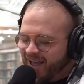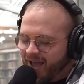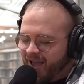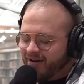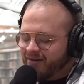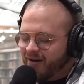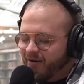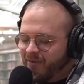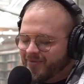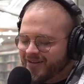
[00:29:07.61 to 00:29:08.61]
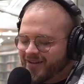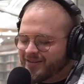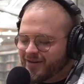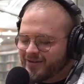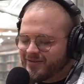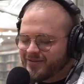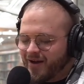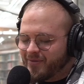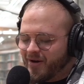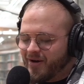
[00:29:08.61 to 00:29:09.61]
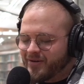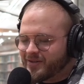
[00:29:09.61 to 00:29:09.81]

And you start talking about how